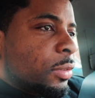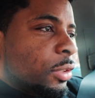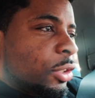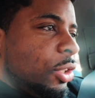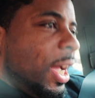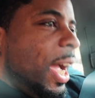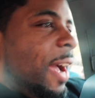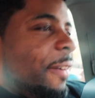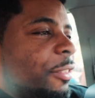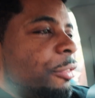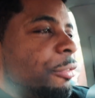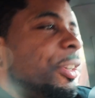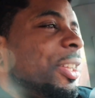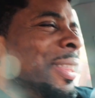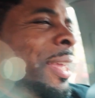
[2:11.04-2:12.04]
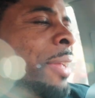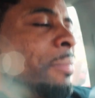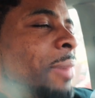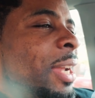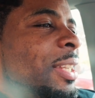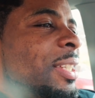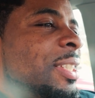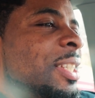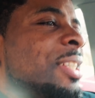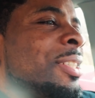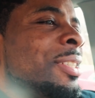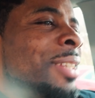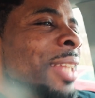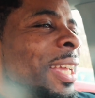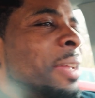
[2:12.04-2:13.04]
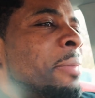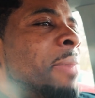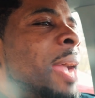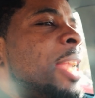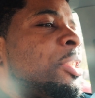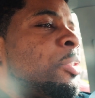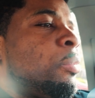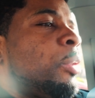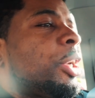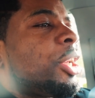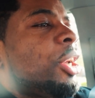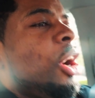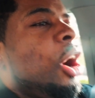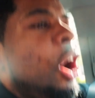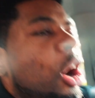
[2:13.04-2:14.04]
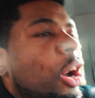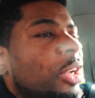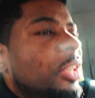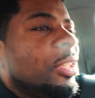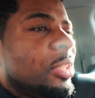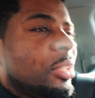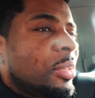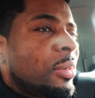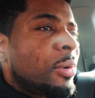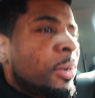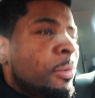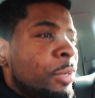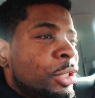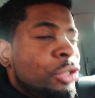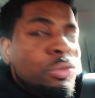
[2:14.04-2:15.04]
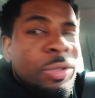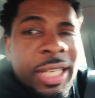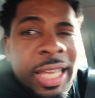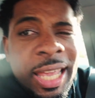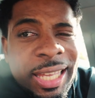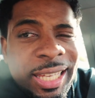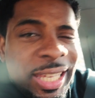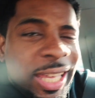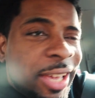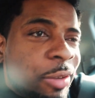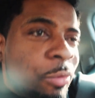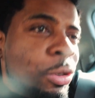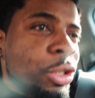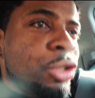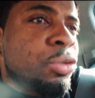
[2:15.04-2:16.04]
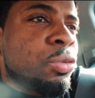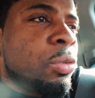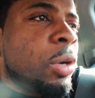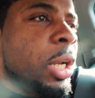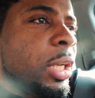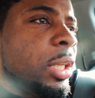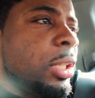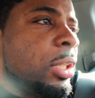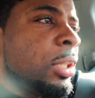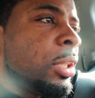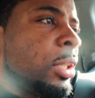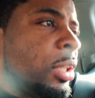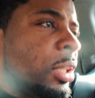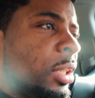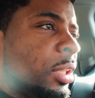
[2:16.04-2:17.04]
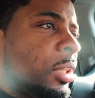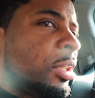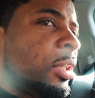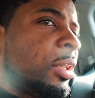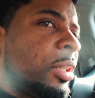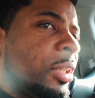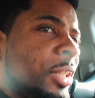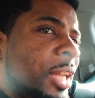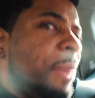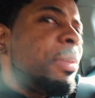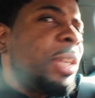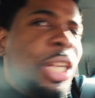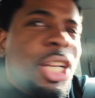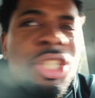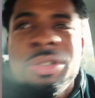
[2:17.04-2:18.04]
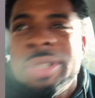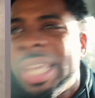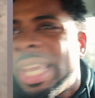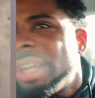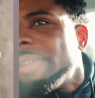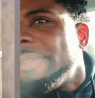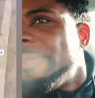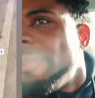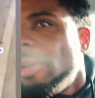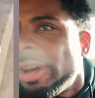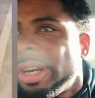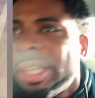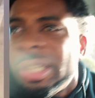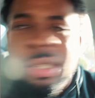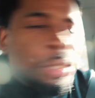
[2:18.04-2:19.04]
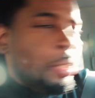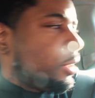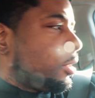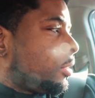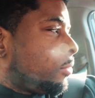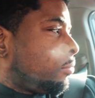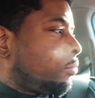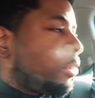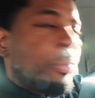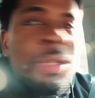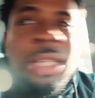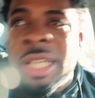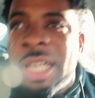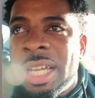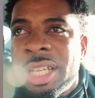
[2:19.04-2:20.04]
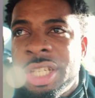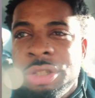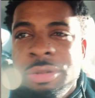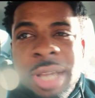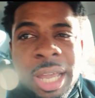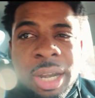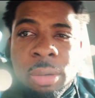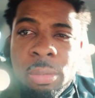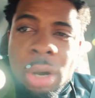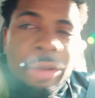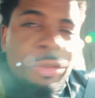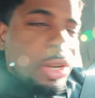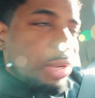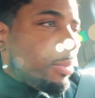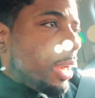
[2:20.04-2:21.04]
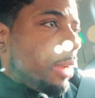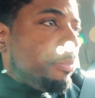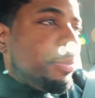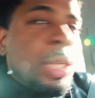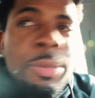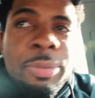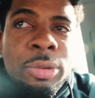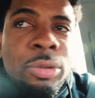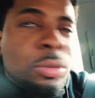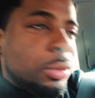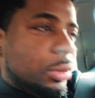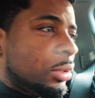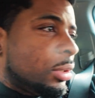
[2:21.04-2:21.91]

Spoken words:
So I have to rethink my decision. Like, imagine working hard, but you can't get what you want. Not because you can't afford it, but because you gotta worry about people